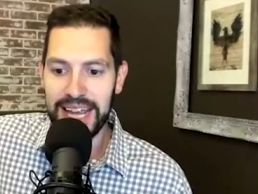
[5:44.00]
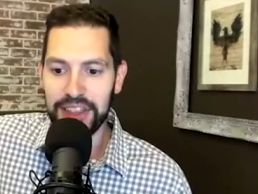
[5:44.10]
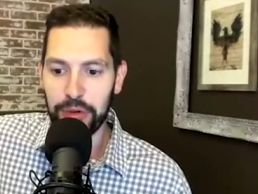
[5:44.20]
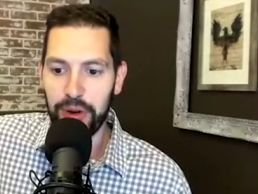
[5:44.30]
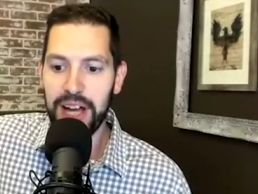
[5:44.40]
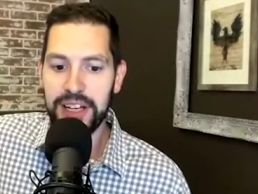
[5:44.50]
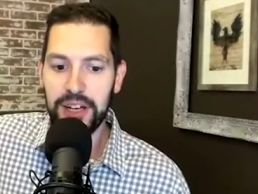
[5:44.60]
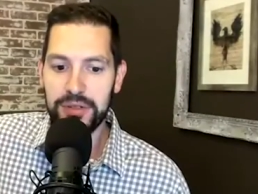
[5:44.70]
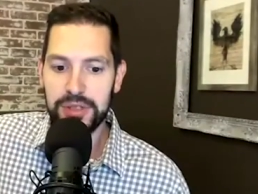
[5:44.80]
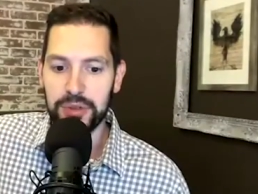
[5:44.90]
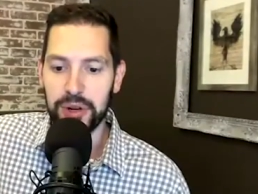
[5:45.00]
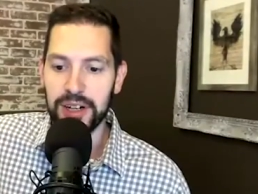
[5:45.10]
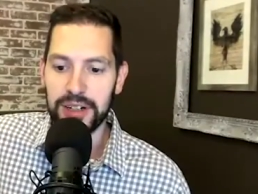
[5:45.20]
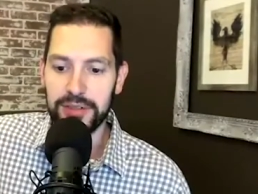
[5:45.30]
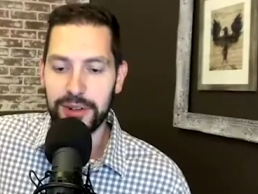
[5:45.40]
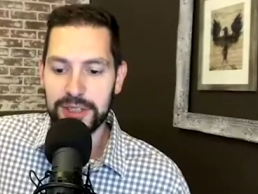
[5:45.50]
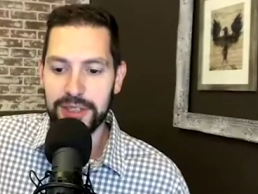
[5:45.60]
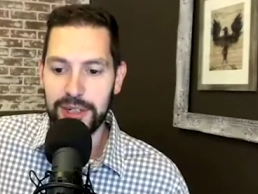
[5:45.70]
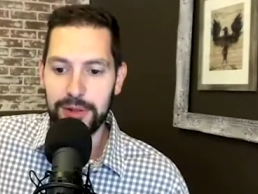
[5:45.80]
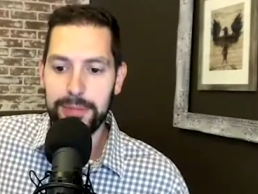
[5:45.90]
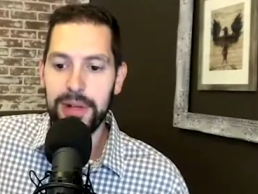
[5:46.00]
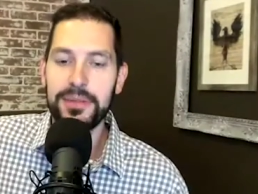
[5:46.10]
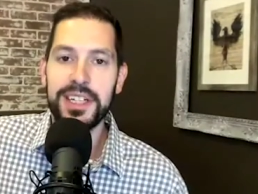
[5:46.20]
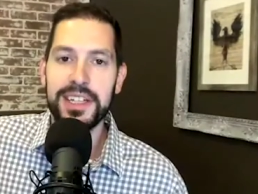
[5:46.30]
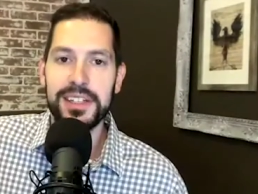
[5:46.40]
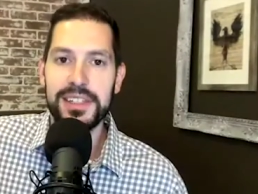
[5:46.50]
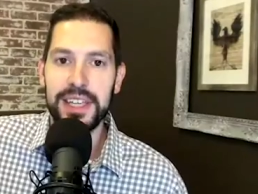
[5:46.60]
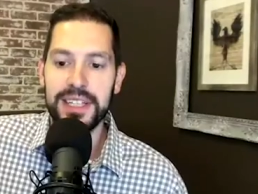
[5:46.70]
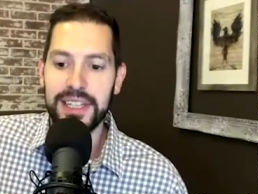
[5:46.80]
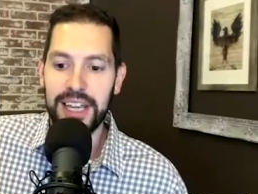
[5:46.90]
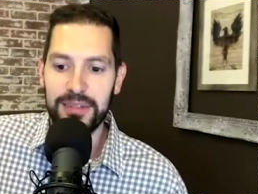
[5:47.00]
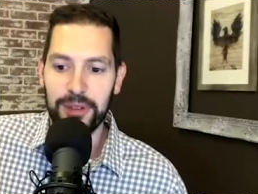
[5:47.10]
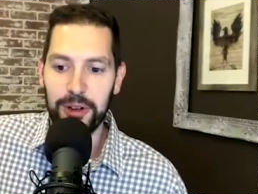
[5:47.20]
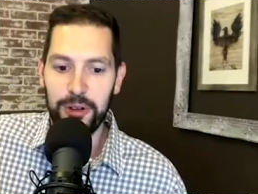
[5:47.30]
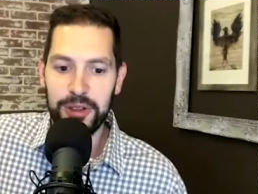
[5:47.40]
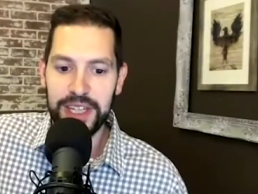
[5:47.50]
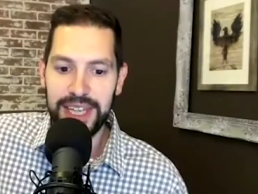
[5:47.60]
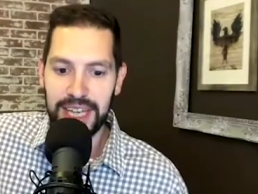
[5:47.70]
and the rhinos, who are, of course, the Republicans in name only,